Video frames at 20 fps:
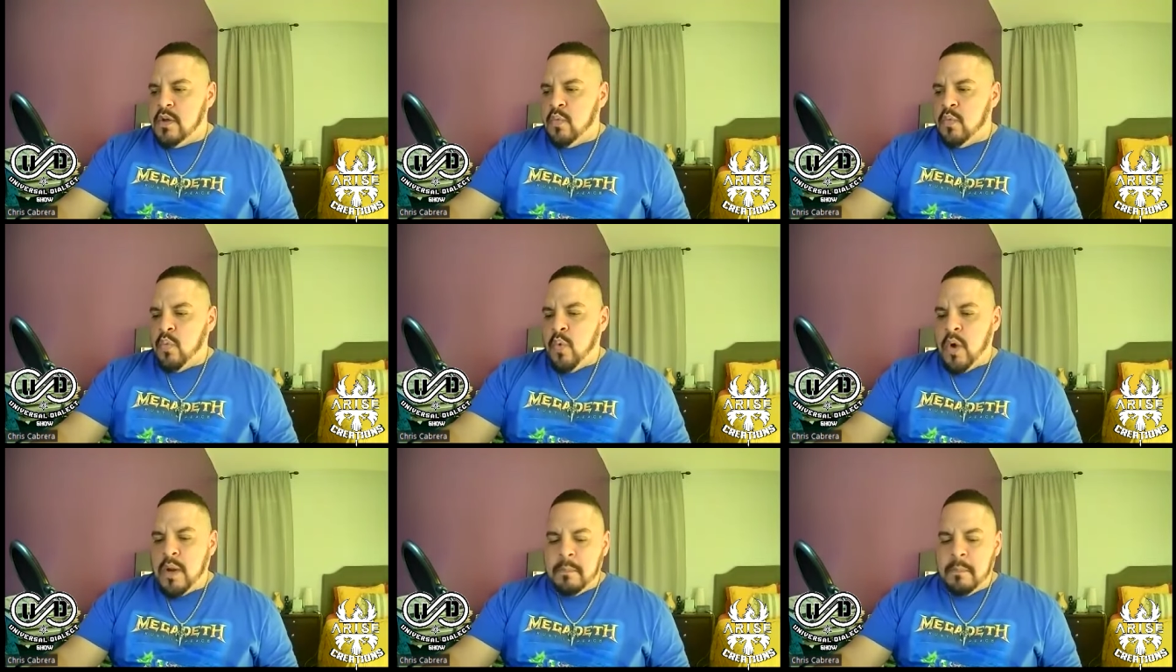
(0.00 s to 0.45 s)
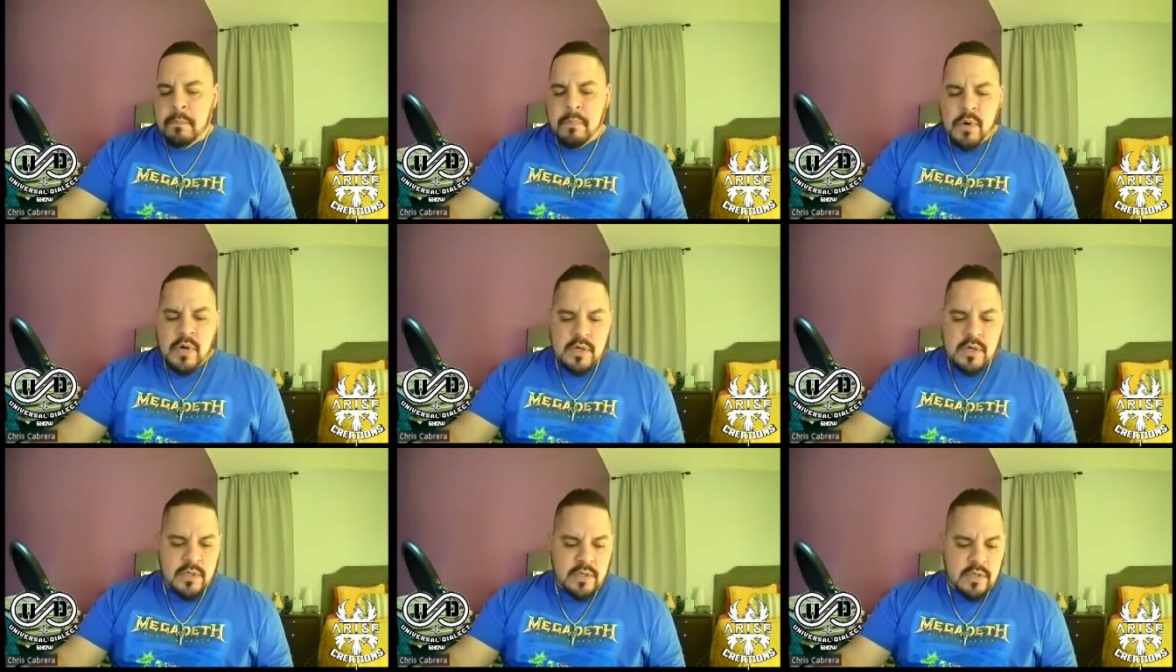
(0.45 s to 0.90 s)
what
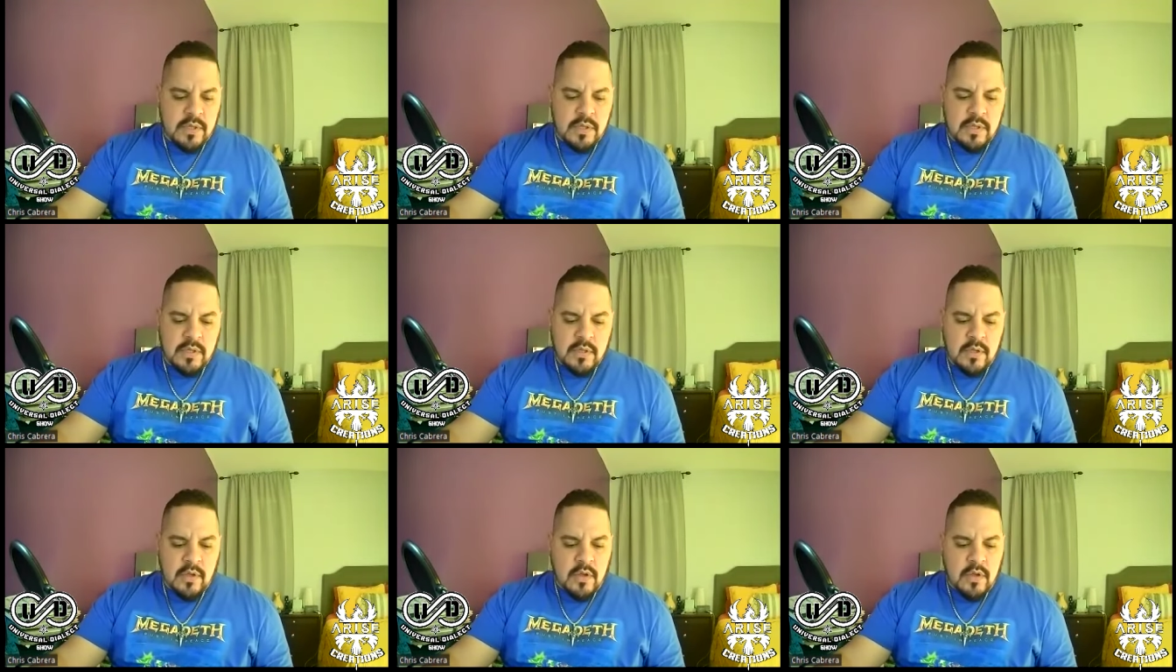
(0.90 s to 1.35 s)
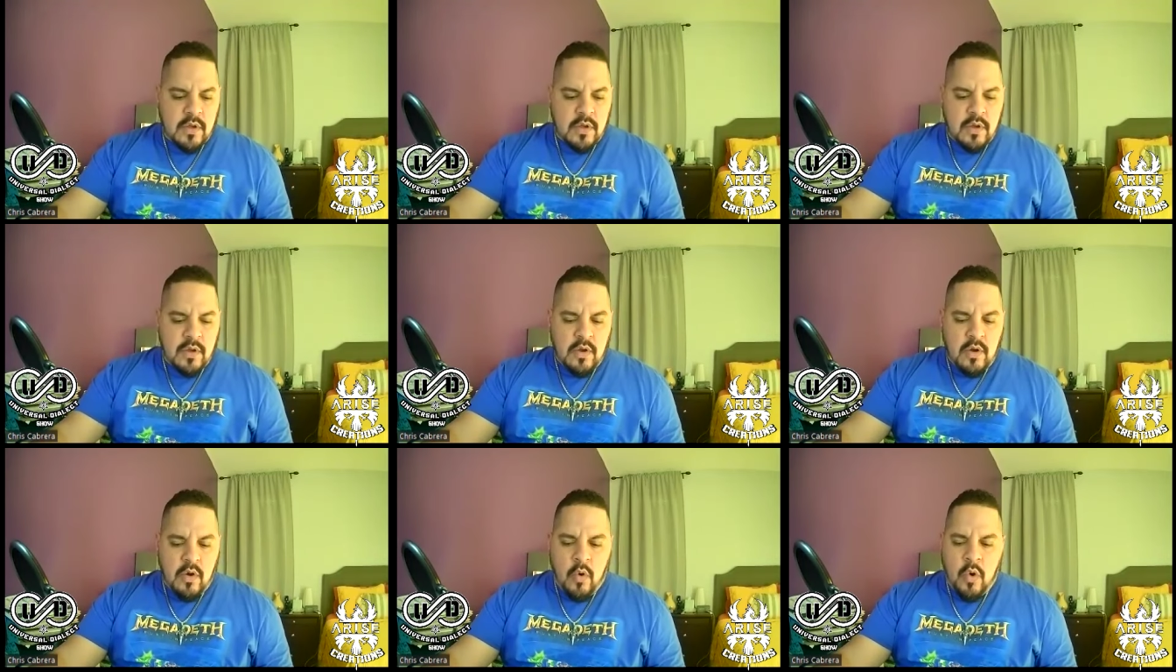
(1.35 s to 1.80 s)
books
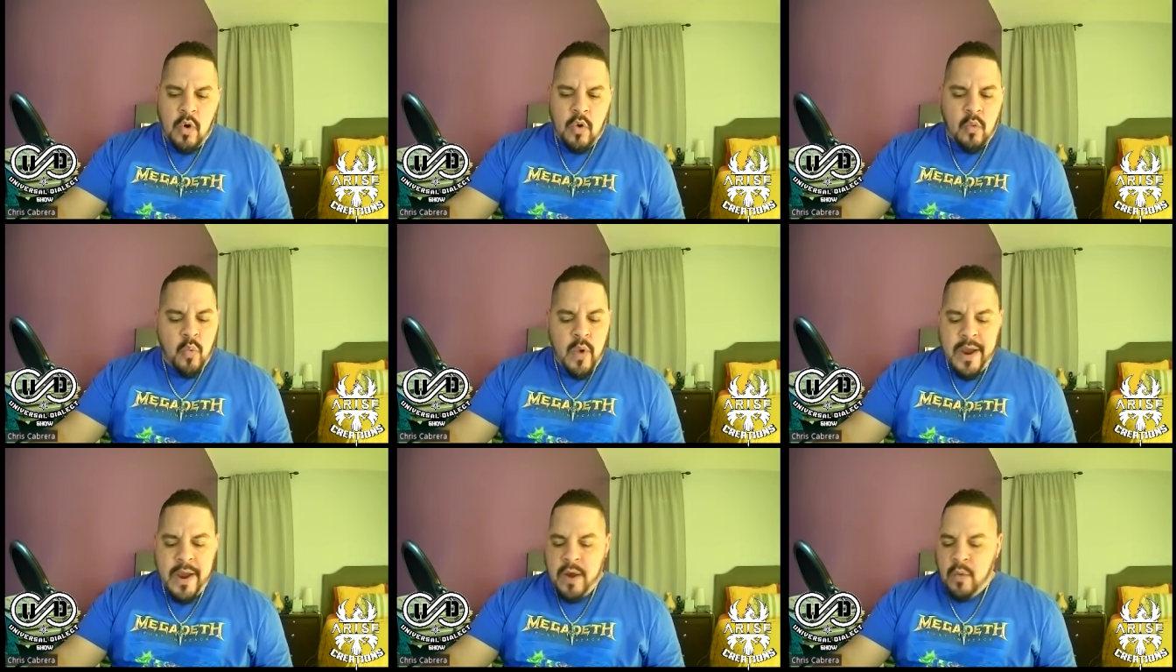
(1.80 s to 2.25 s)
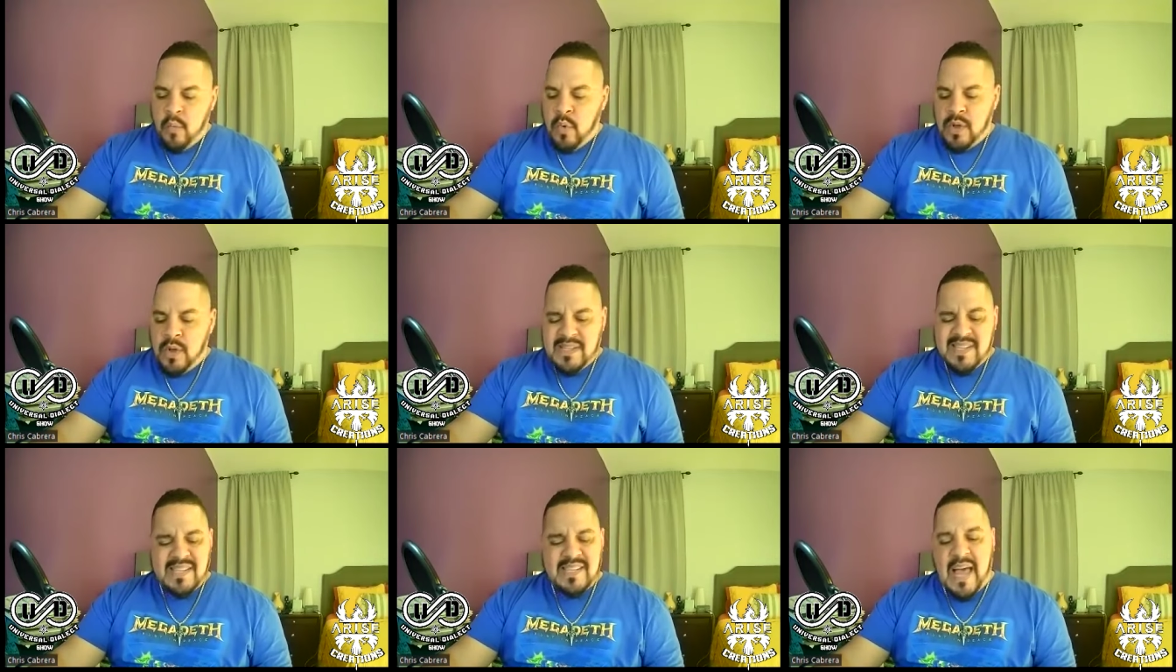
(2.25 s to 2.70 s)
or where,
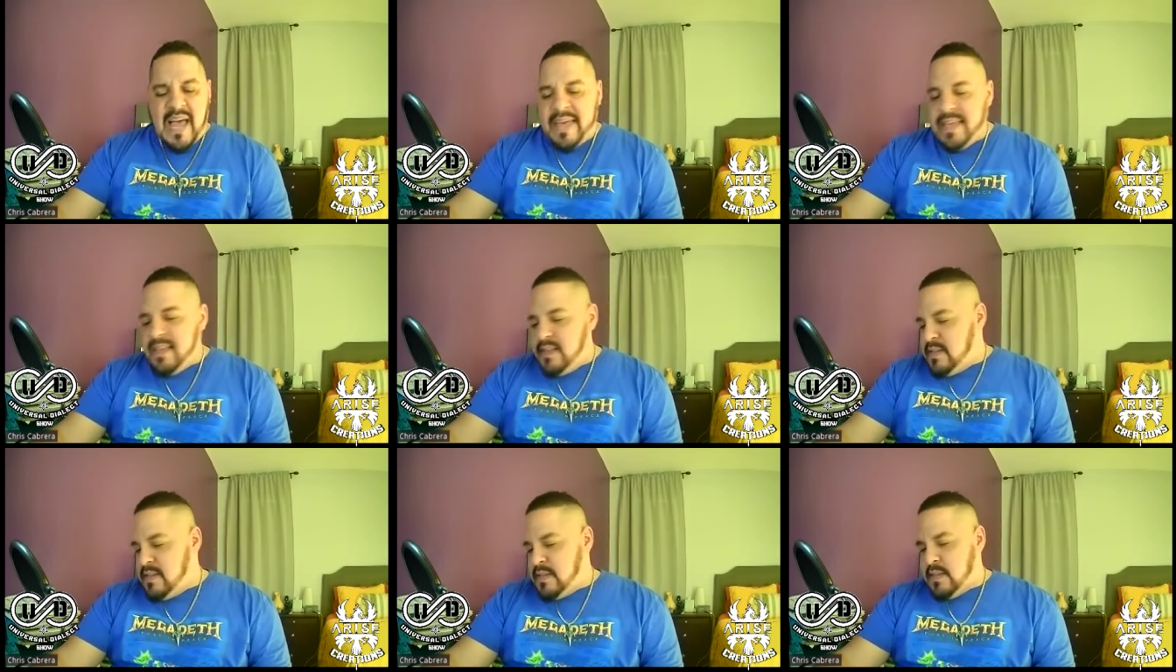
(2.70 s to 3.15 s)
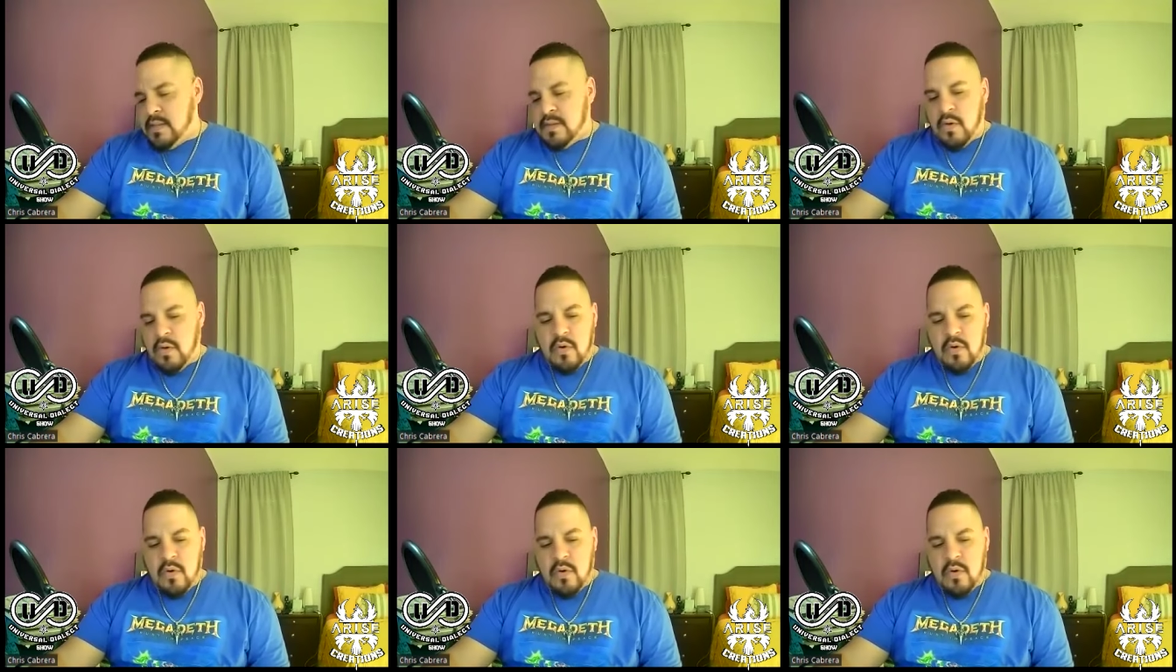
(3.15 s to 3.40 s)
what sites,